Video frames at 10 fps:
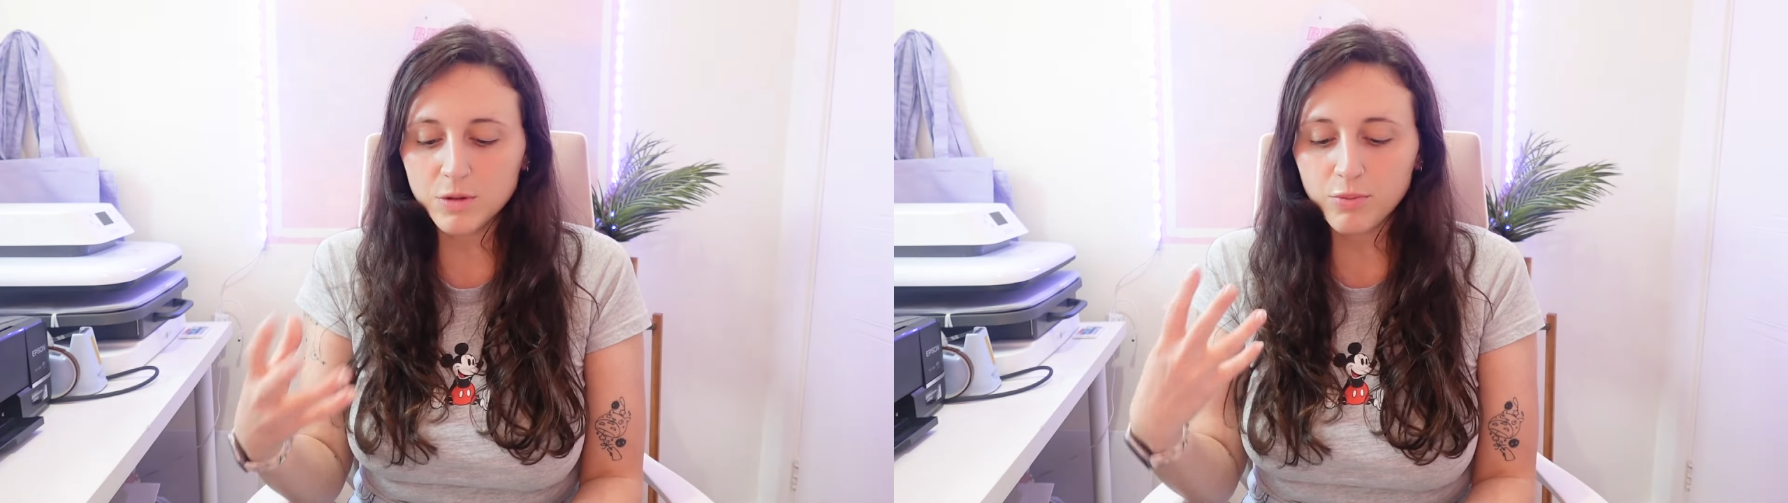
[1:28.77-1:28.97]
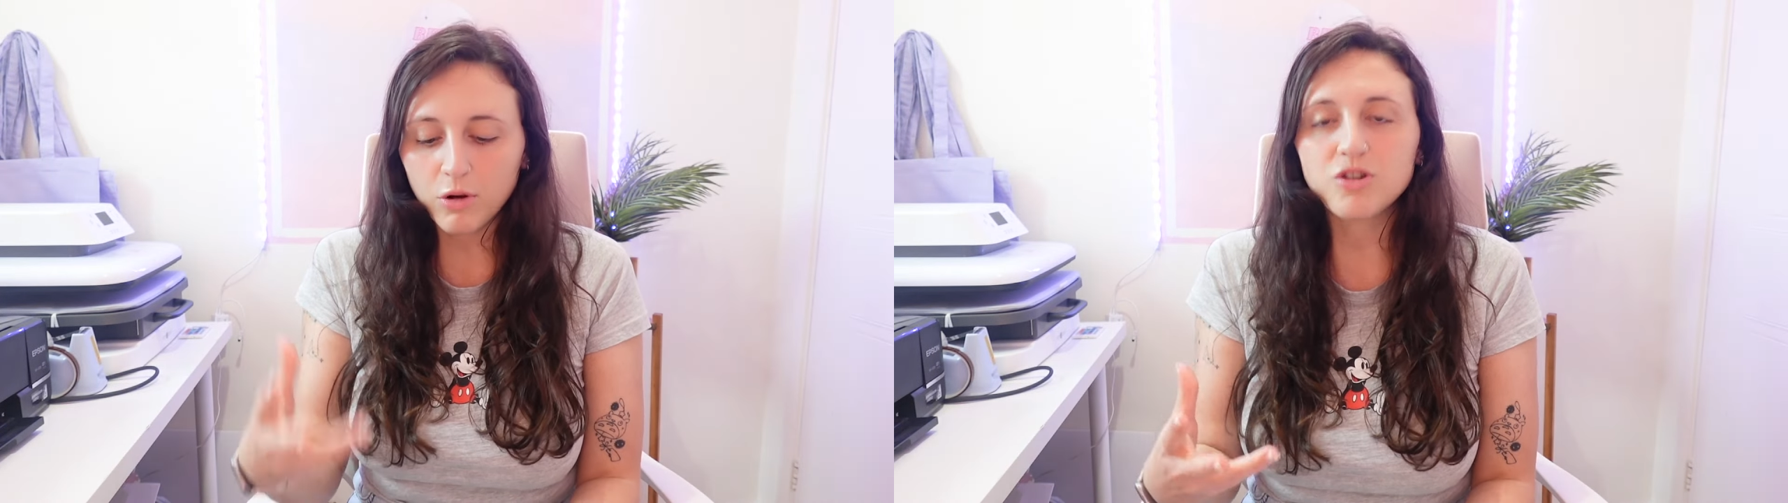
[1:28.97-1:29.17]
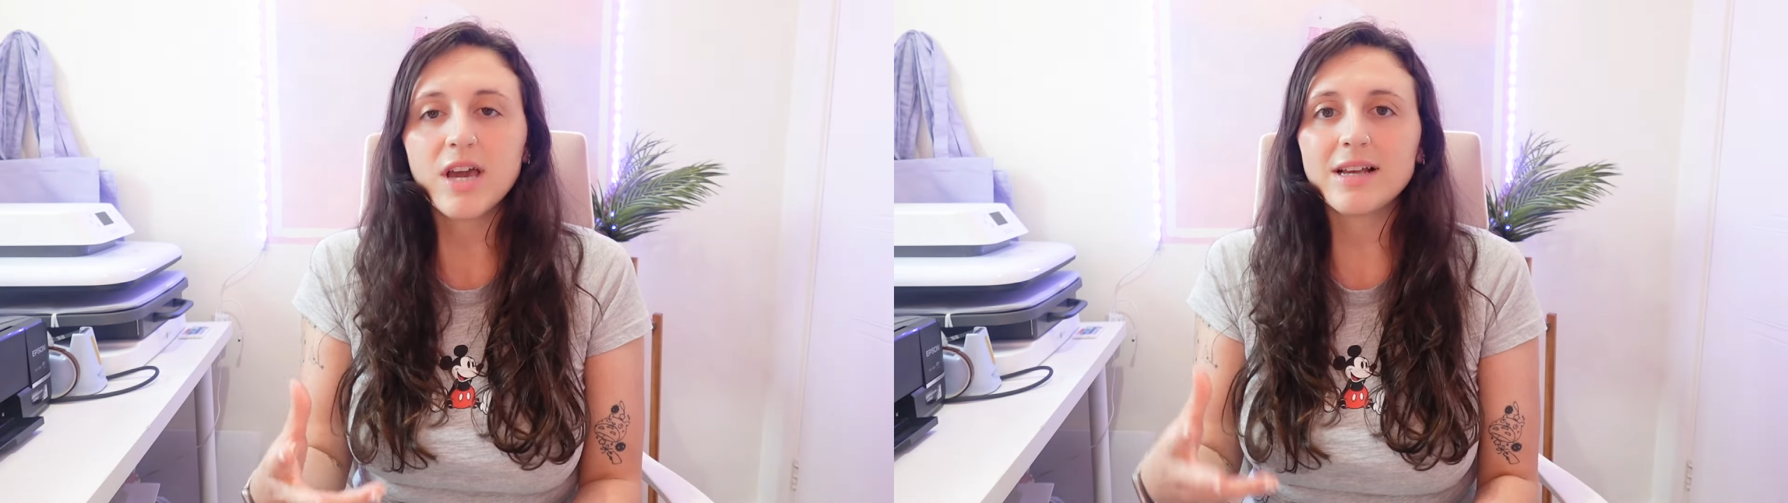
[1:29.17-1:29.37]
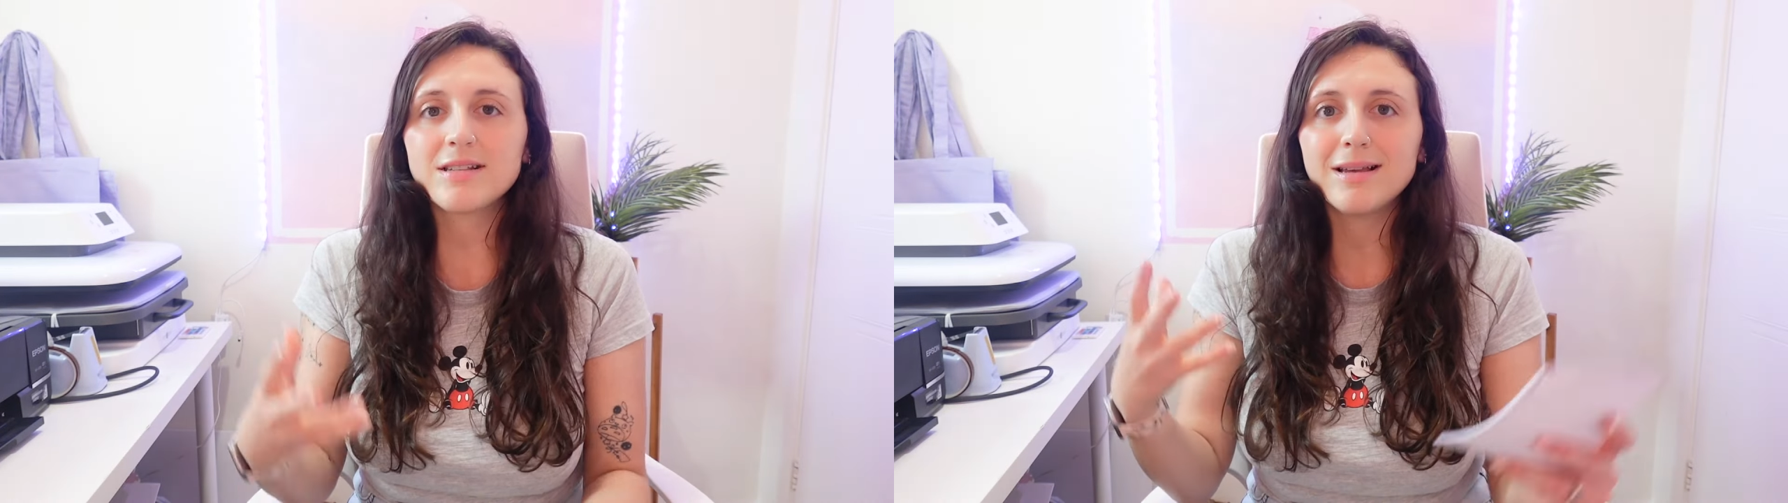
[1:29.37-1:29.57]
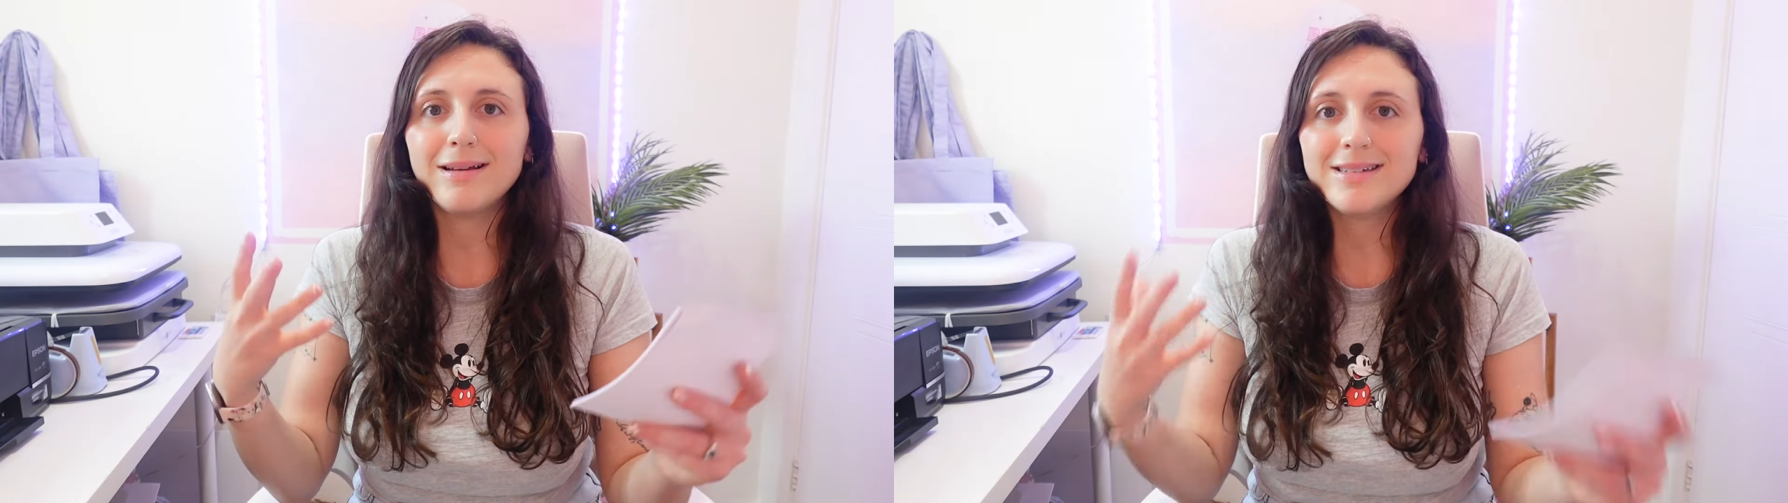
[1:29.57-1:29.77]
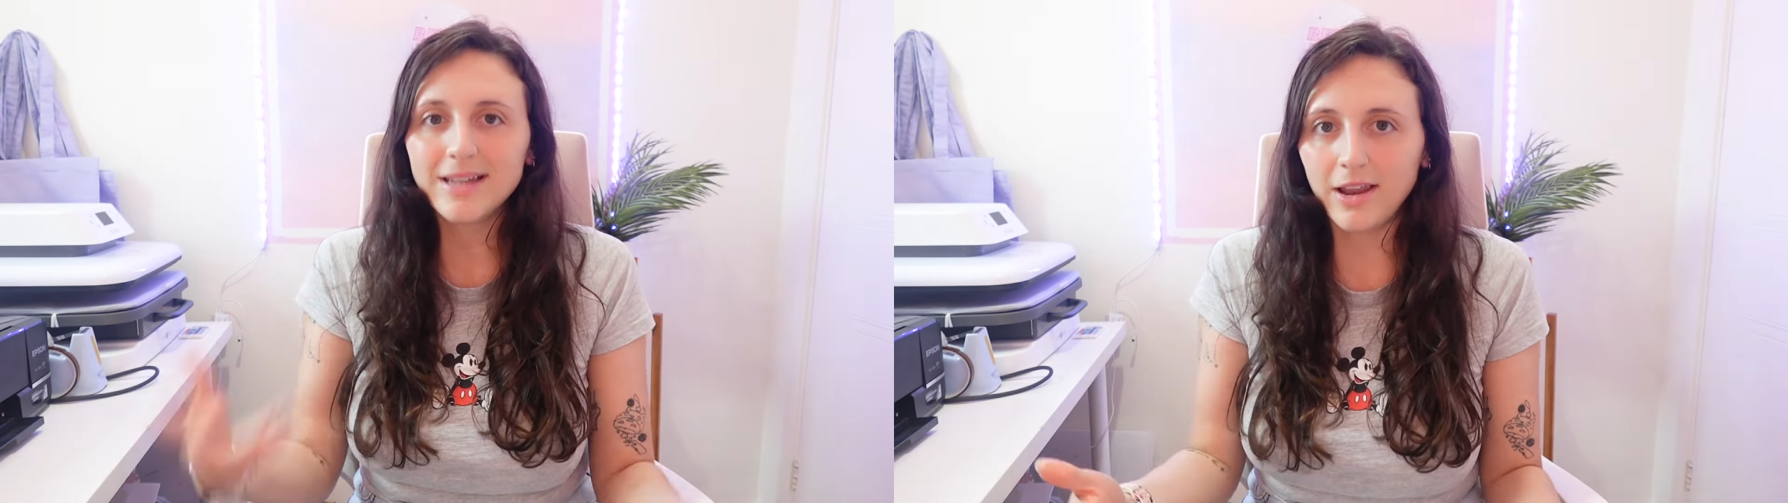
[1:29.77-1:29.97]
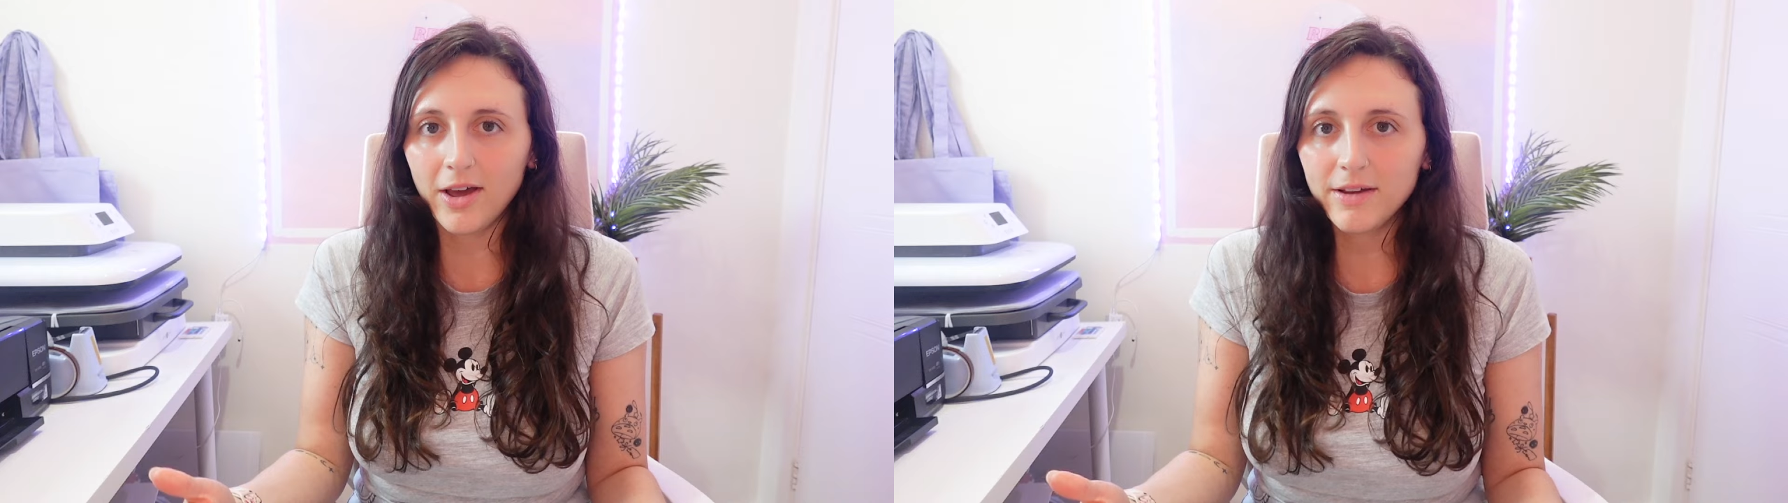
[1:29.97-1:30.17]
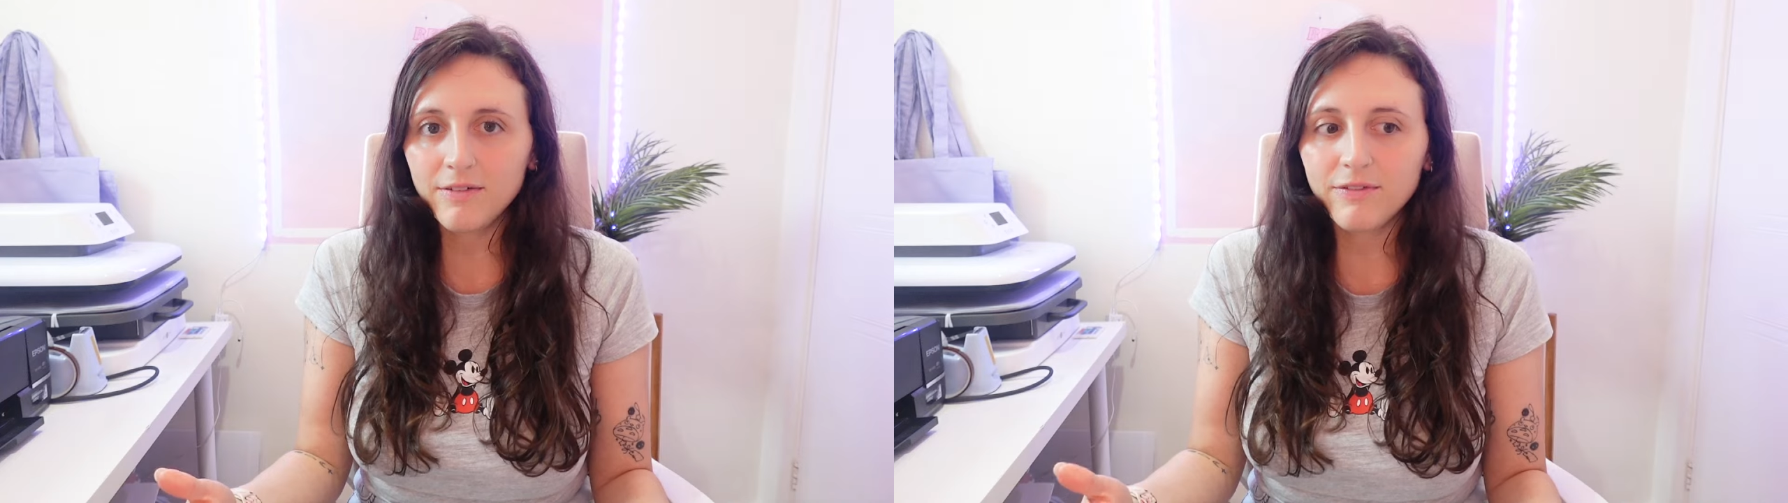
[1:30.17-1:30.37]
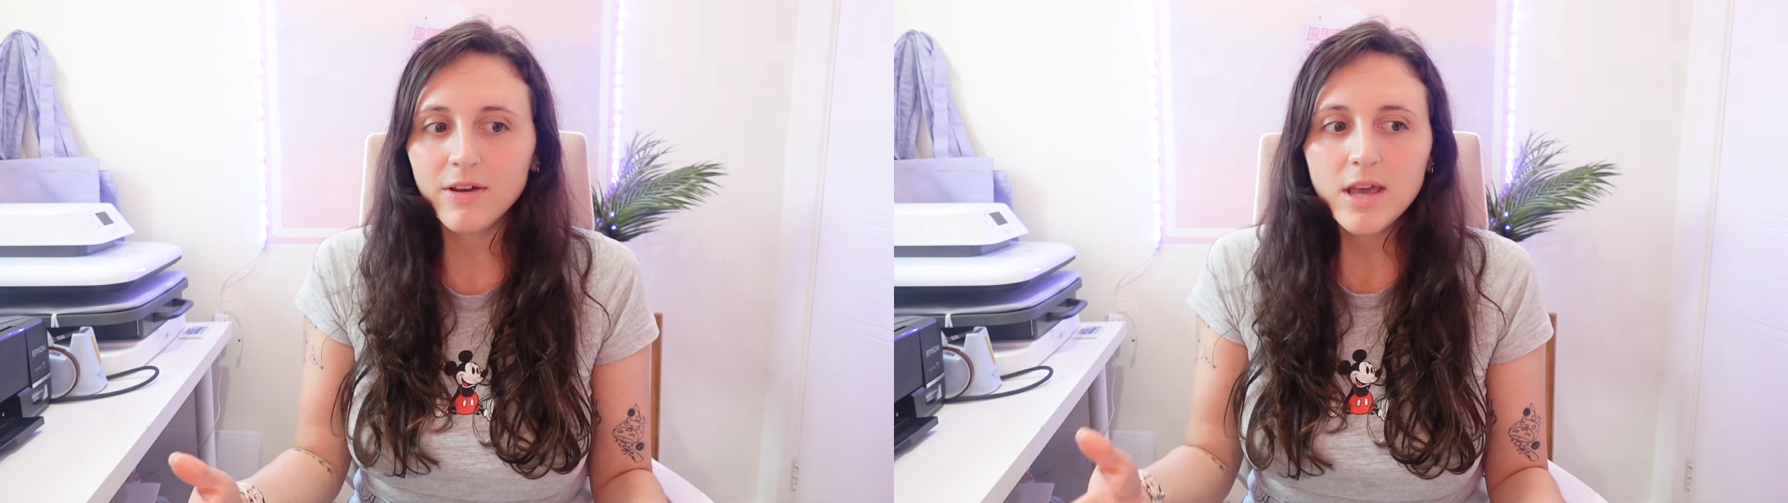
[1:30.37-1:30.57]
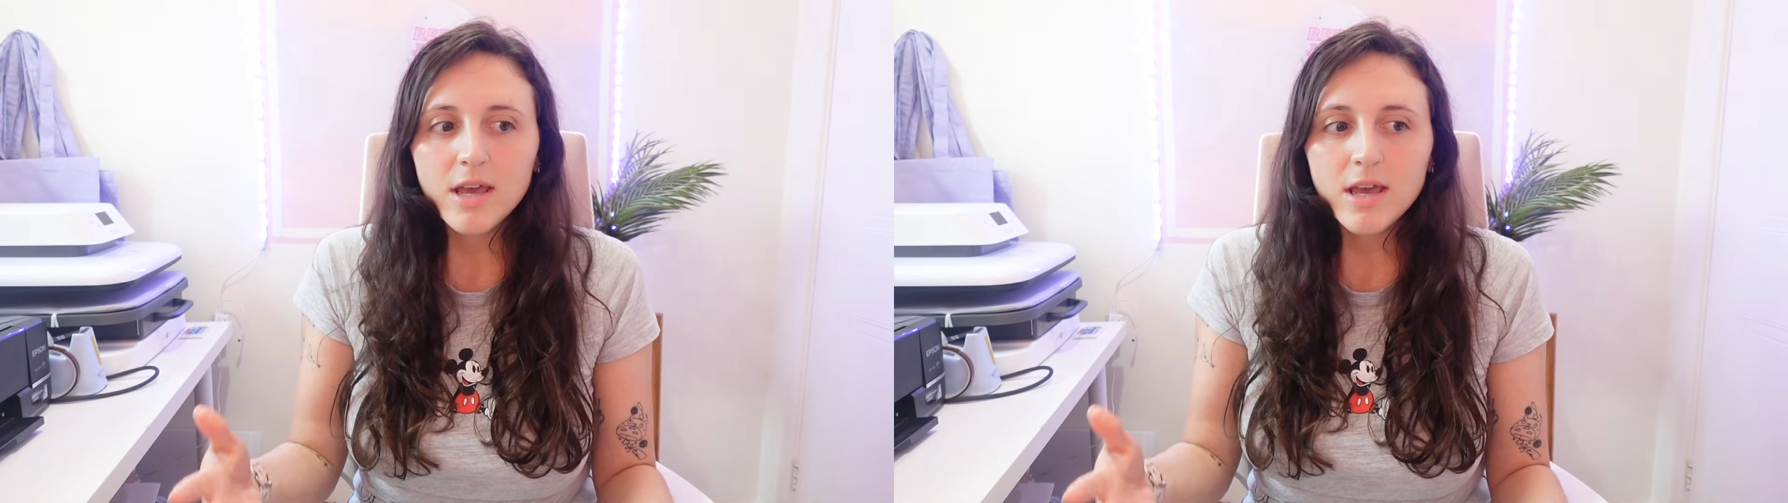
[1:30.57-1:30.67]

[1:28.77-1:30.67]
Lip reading: projects to life.